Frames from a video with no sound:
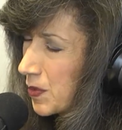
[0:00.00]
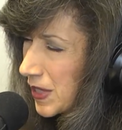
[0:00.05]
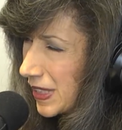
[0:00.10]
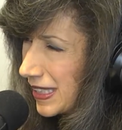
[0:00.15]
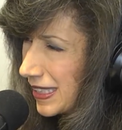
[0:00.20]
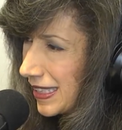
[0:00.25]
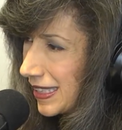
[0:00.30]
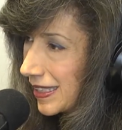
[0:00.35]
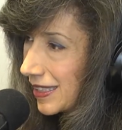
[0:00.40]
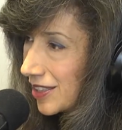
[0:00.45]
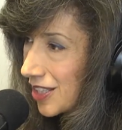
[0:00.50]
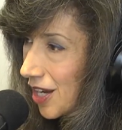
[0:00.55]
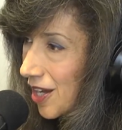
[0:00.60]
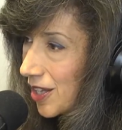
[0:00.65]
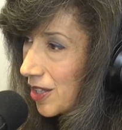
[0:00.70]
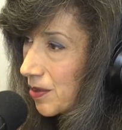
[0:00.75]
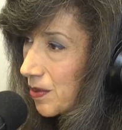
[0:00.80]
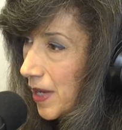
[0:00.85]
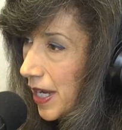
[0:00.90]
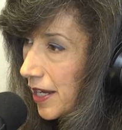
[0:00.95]
really in
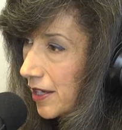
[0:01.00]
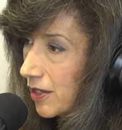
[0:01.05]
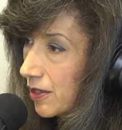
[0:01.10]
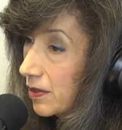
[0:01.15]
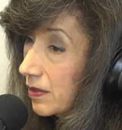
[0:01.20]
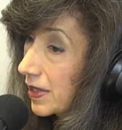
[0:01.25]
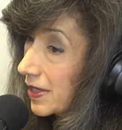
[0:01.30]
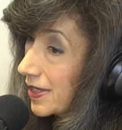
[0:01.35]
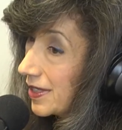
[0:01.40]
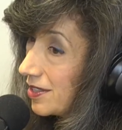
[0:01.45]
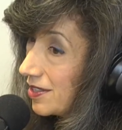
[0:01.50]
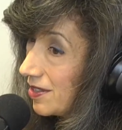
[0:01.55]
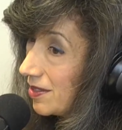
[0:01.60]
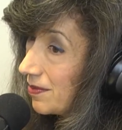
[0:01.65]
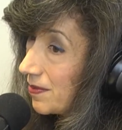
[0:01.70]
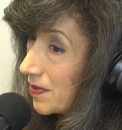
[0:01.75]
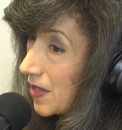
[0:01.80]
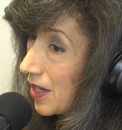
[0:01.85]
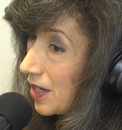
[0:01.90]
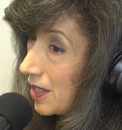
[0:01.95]
Colorado, it's the
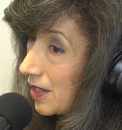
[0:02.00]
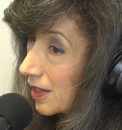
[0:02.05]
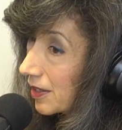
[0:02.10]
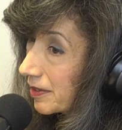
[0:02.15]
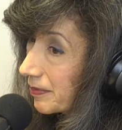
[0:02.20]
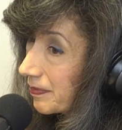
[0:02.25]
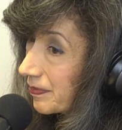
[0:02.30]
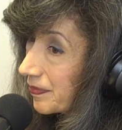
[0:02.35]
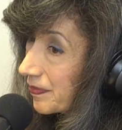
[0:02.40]
fall.